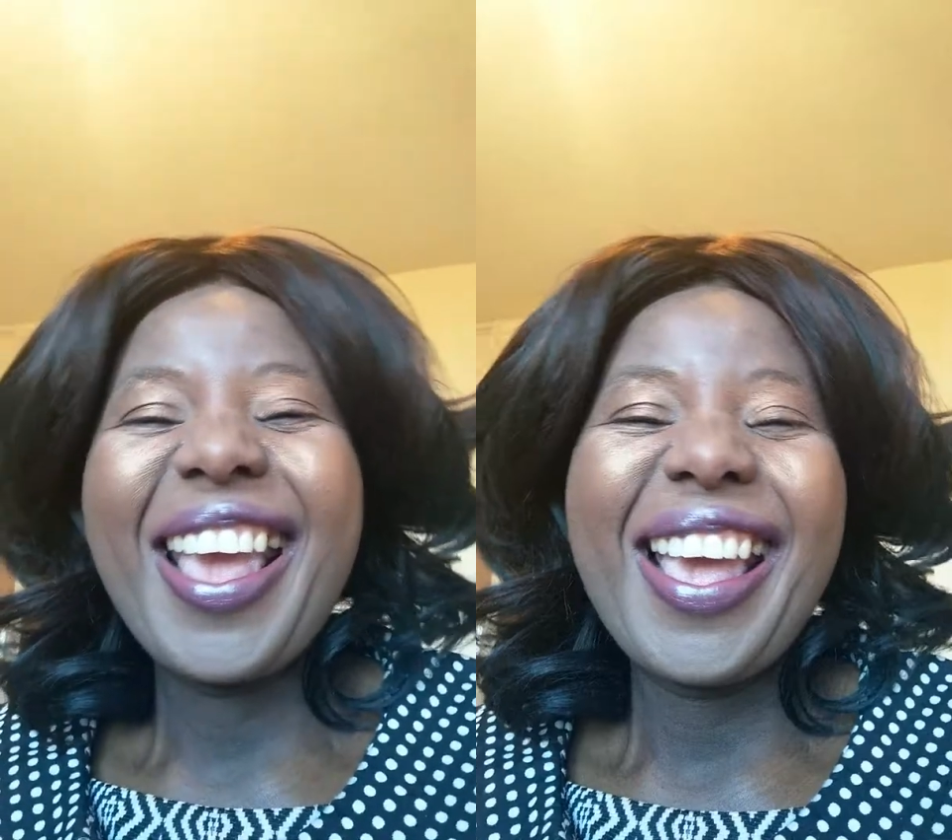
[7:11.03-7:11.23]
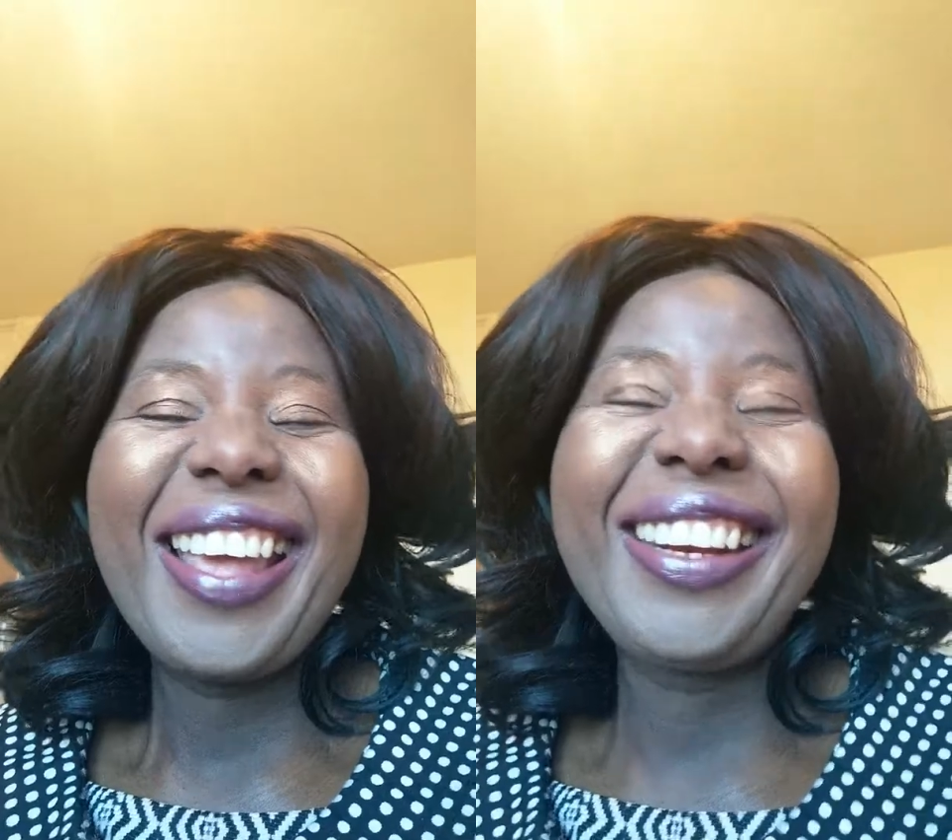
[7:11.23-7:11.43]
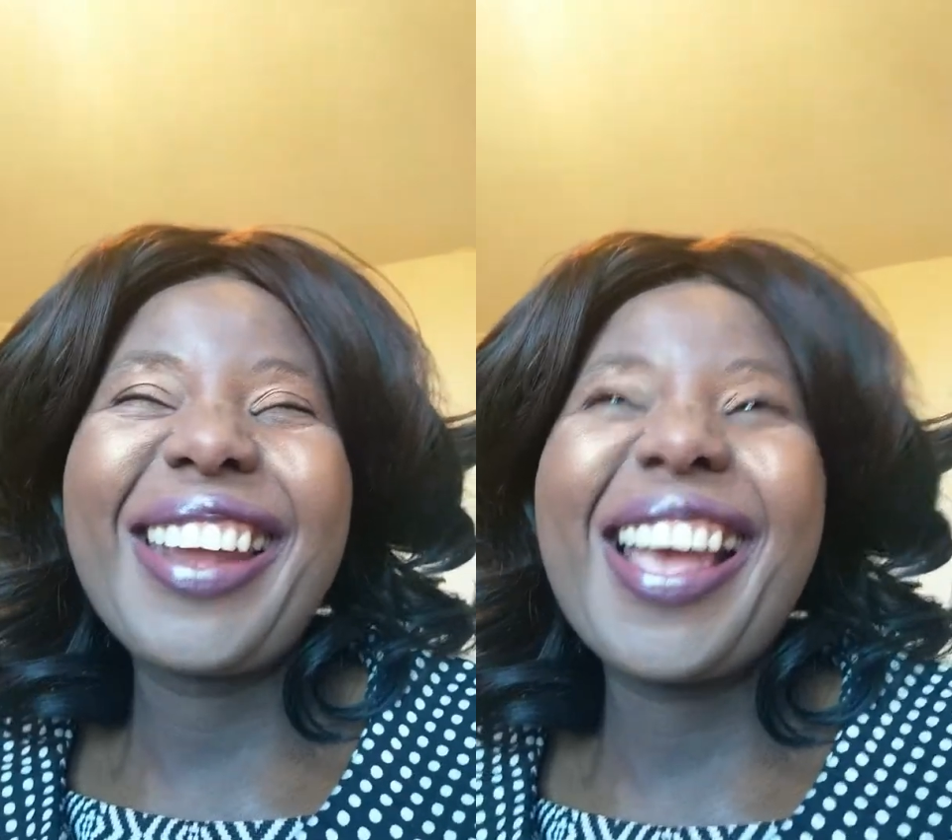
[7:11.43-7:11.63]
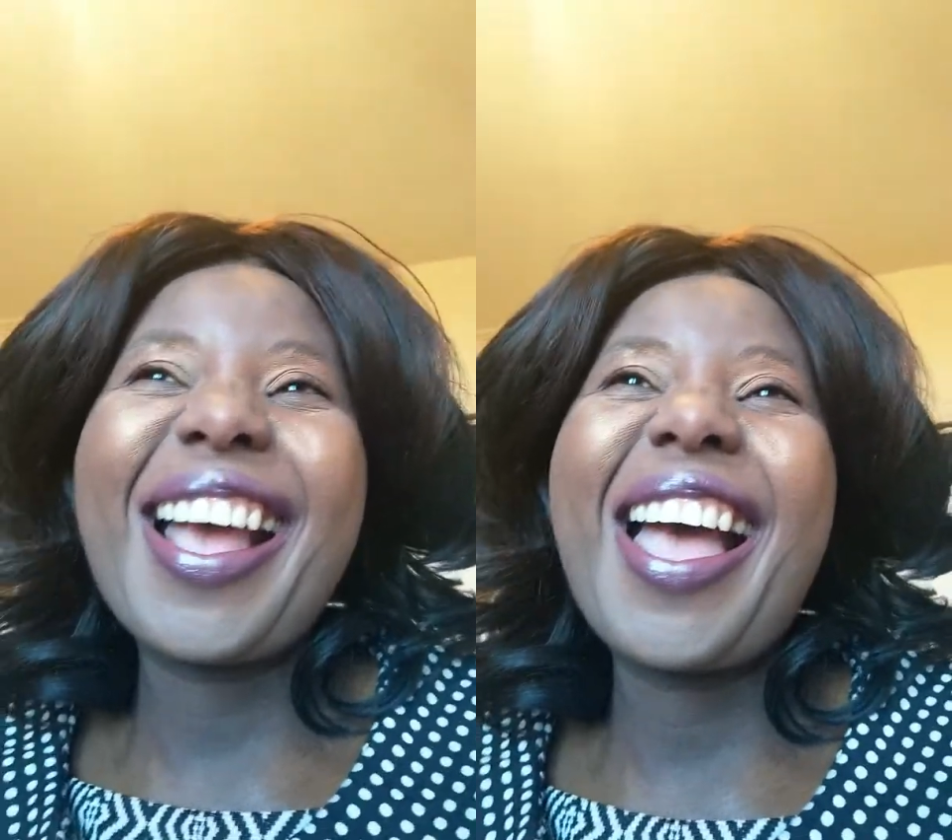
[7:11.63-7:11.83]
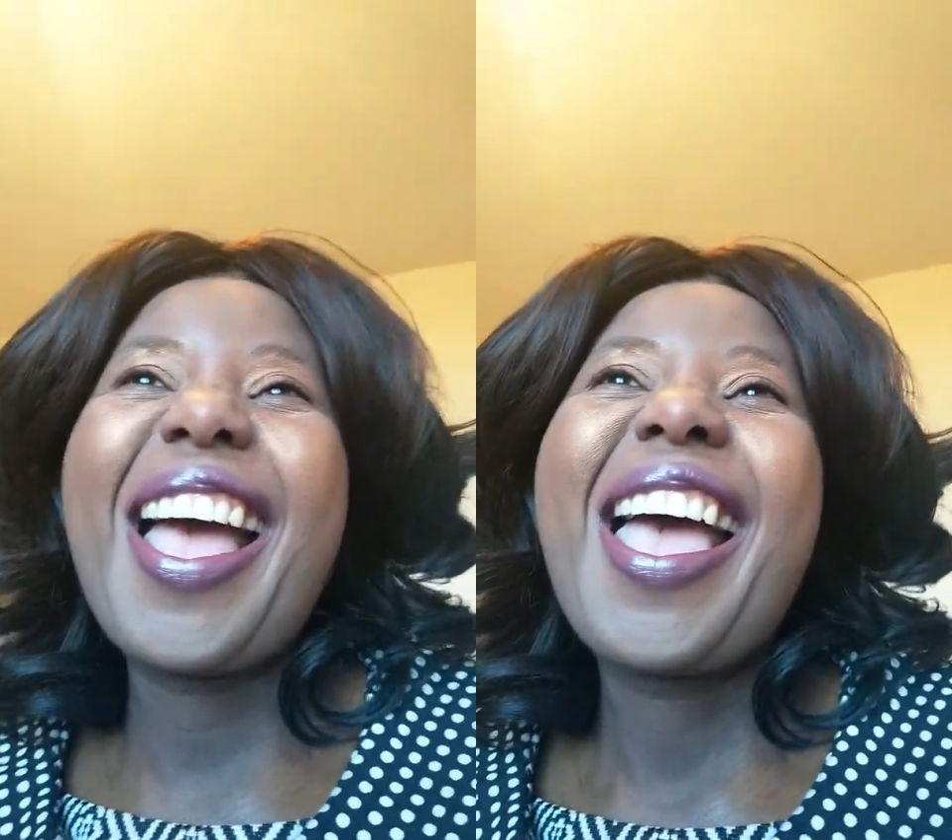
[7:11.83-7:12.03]
And
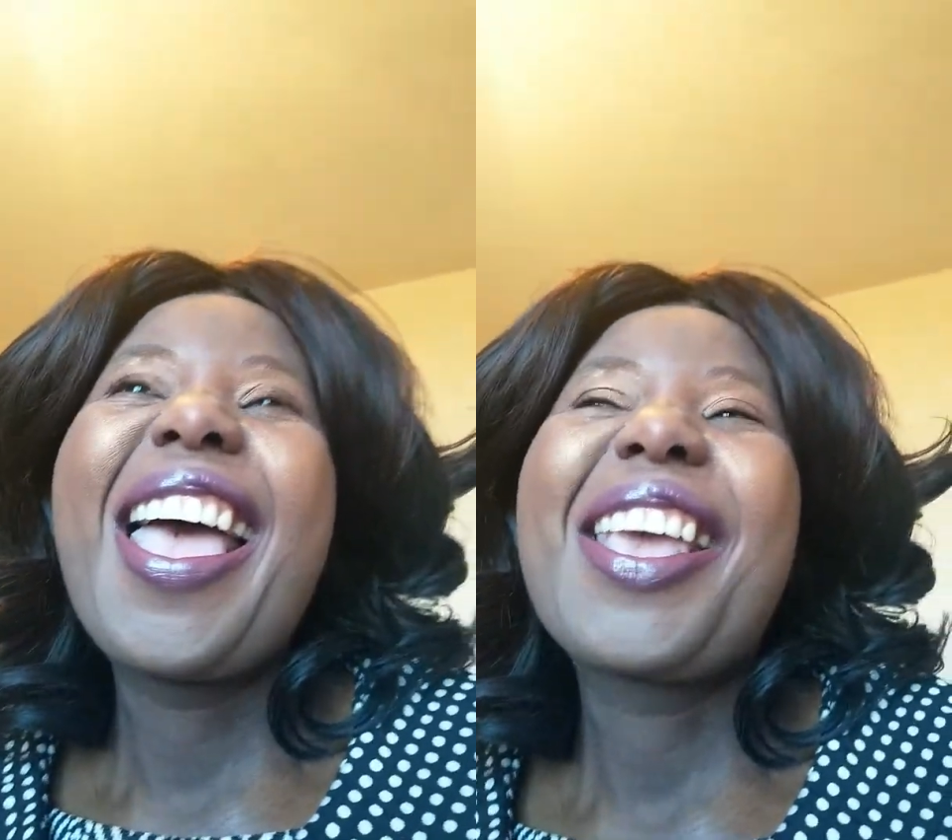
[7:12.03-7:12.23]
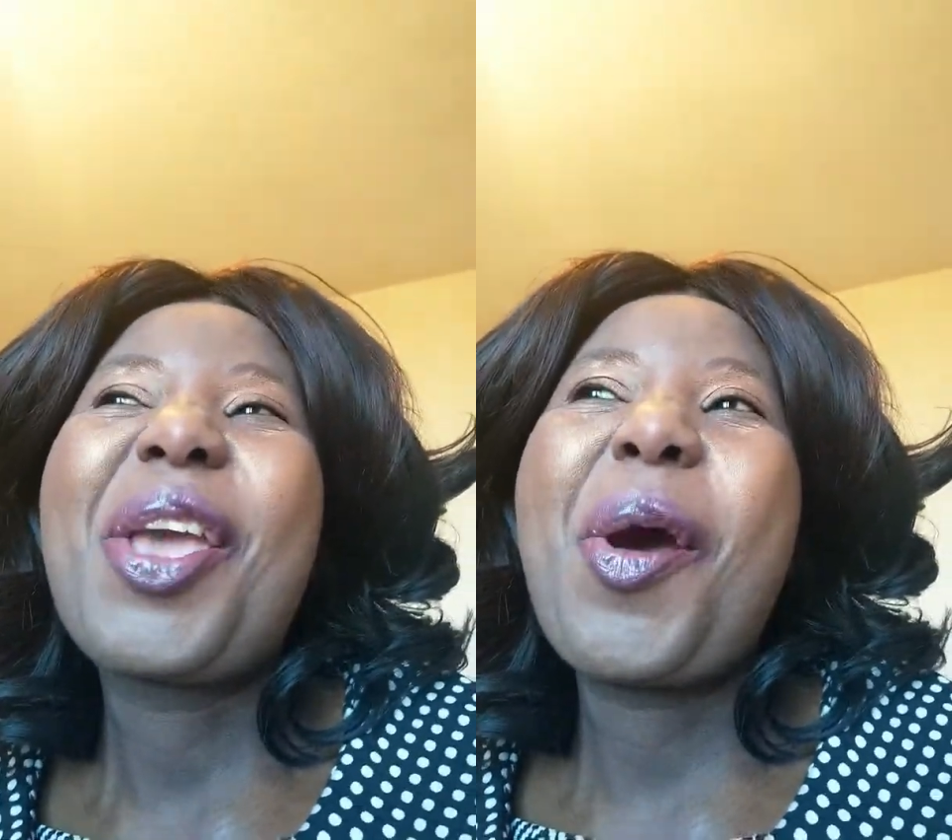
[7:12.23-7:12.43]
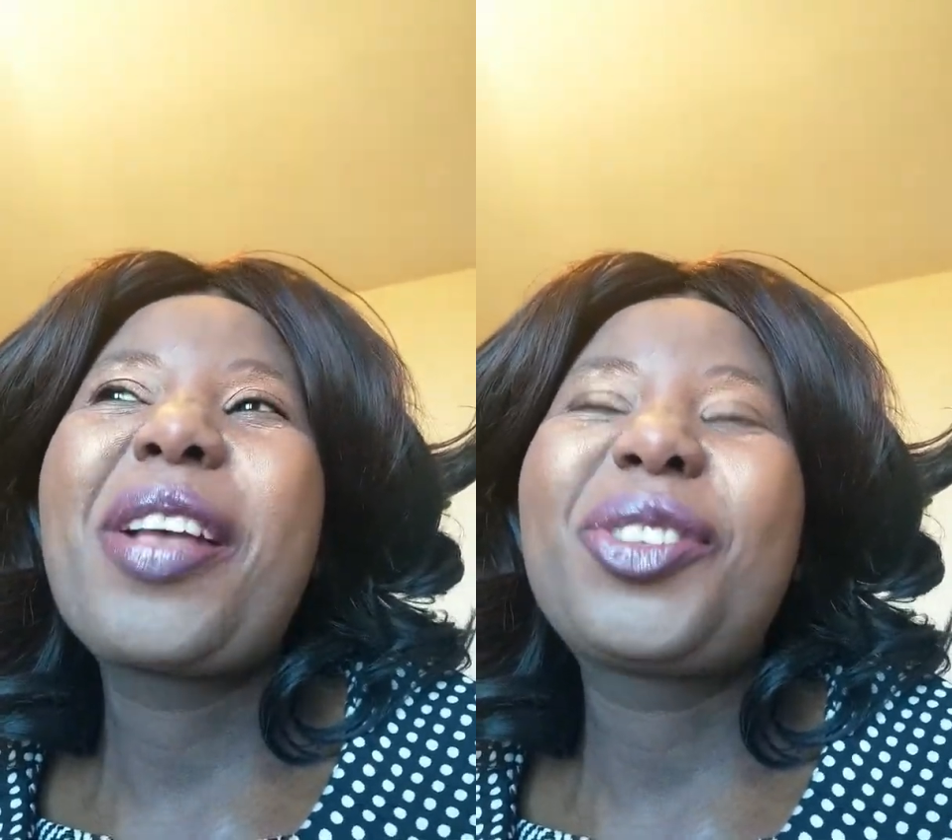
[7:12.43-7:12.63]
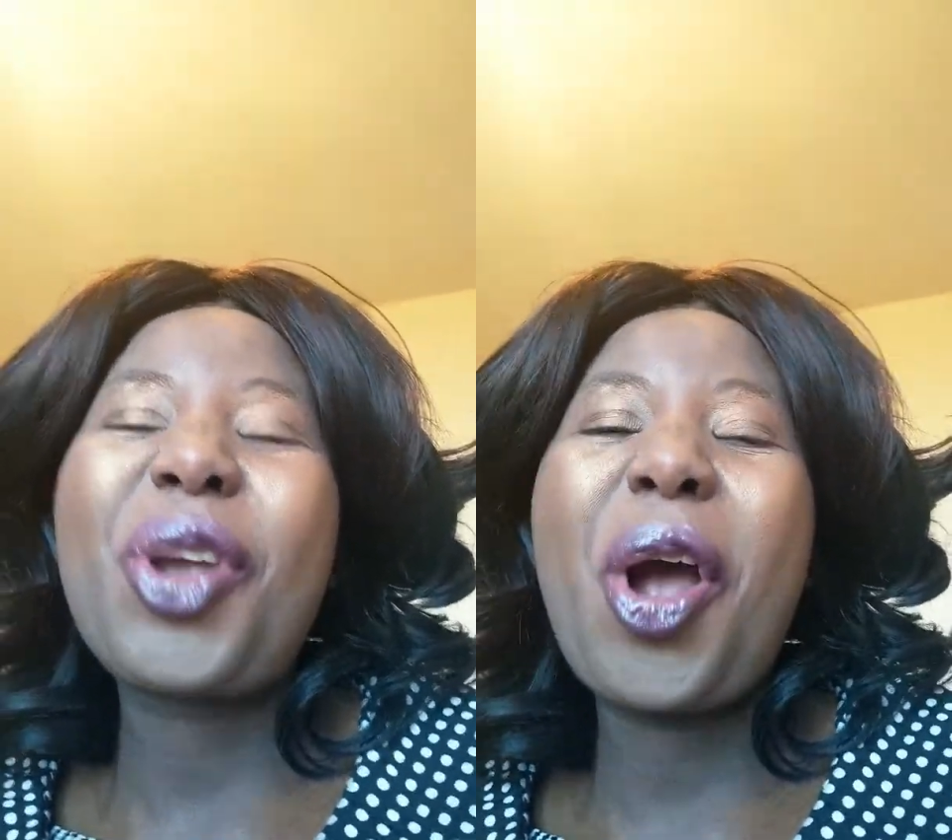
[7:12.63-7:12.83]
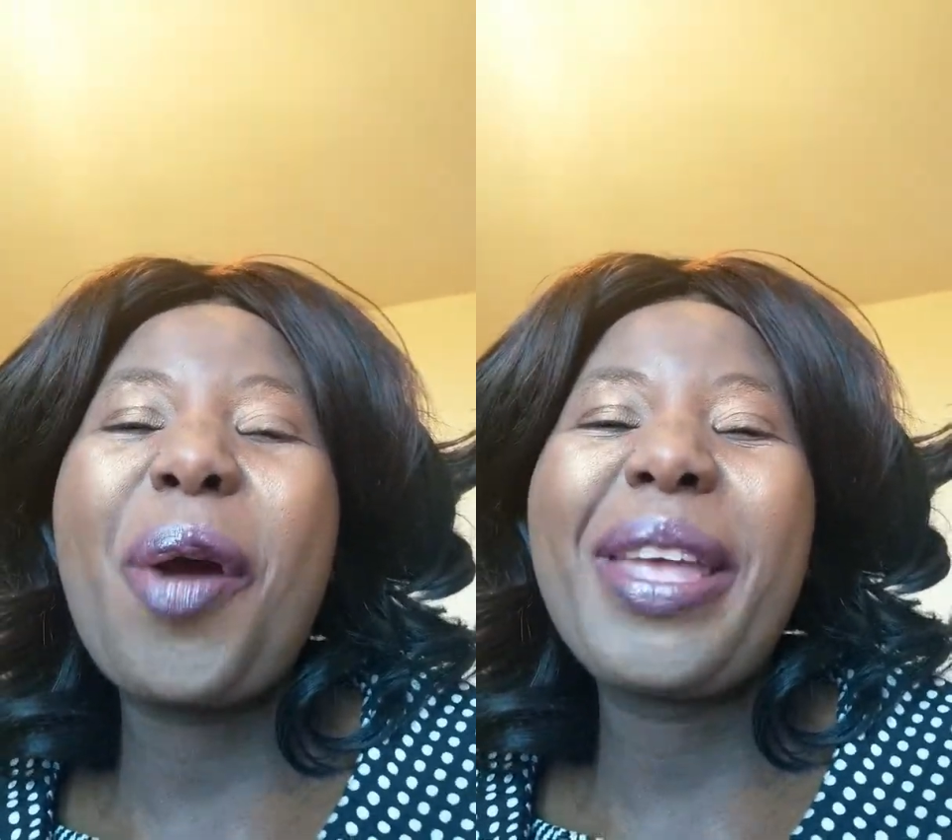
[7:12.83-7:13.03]
you are
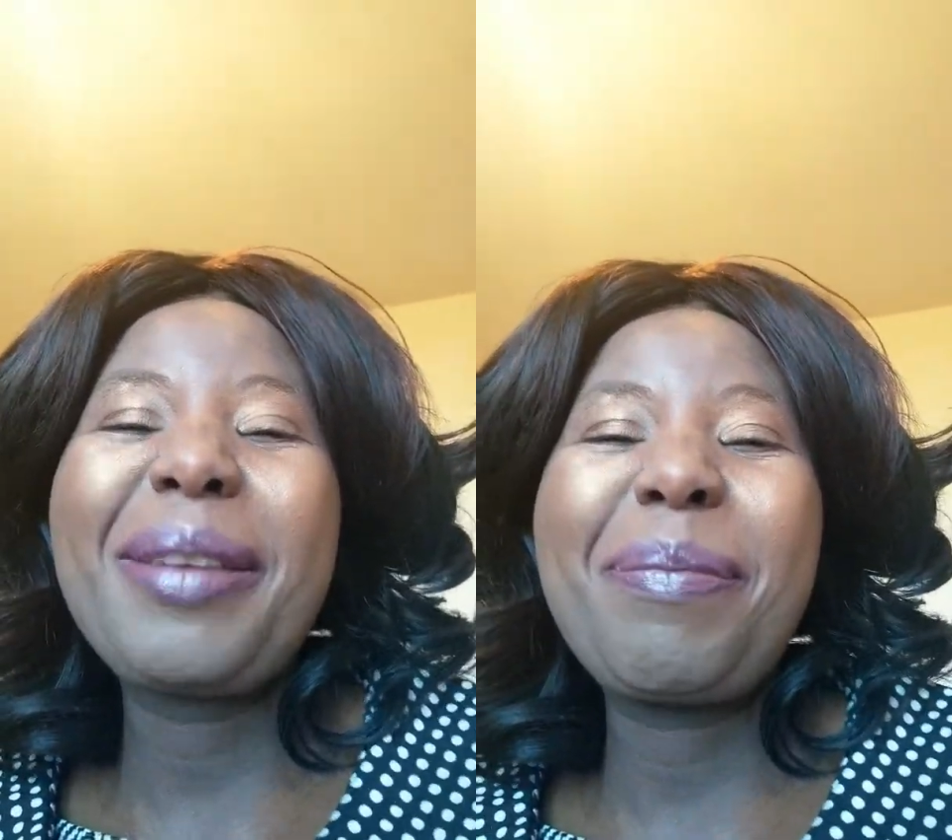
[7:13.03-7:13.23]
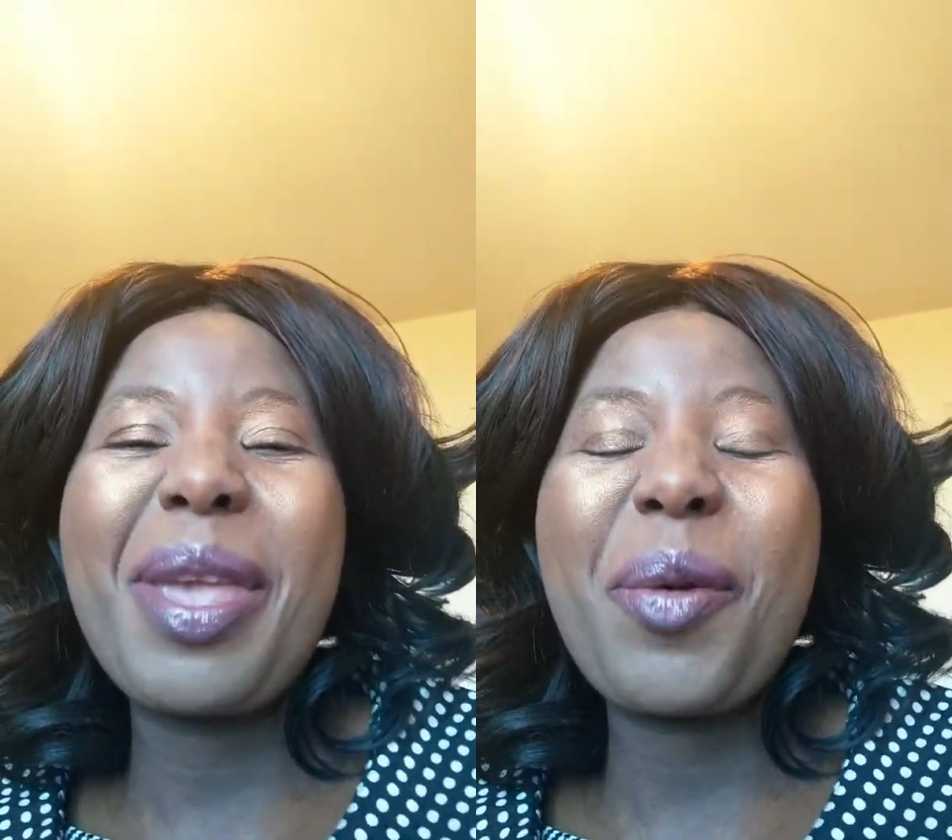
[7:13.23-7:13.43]
showing me